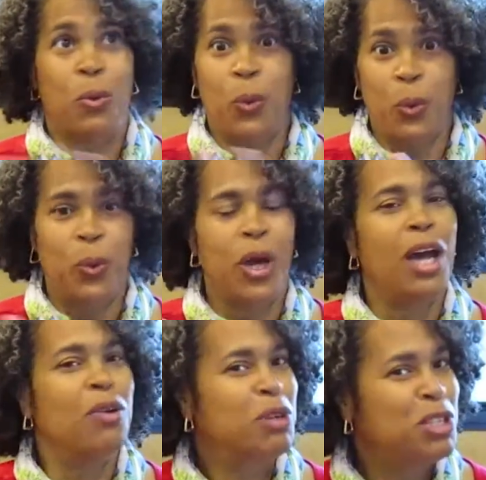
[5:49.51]
Ooh, I
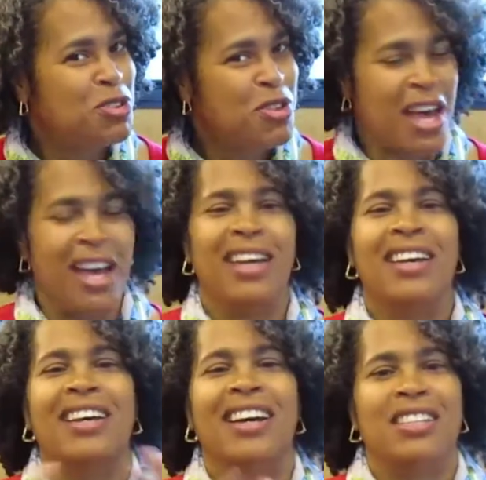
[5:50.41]
don't want to do that.
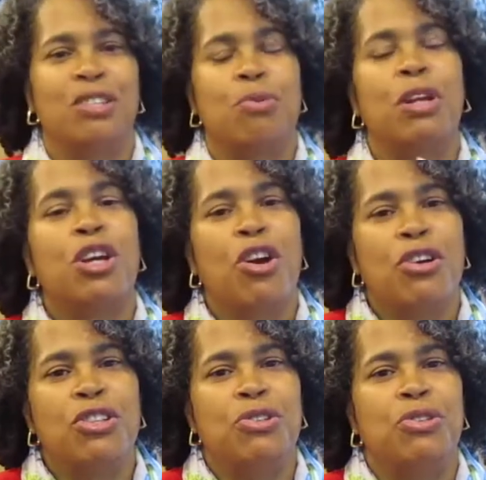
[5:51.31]
I just want to
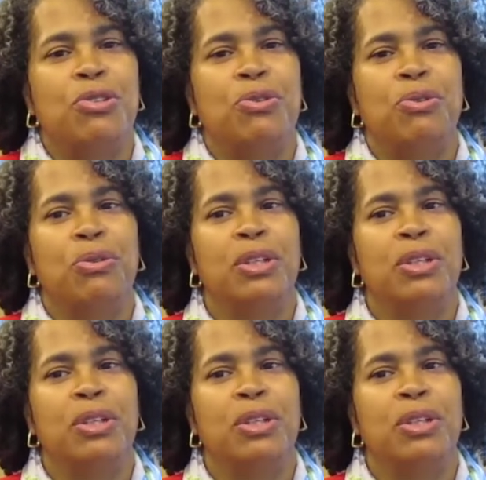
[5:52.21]
encourage you to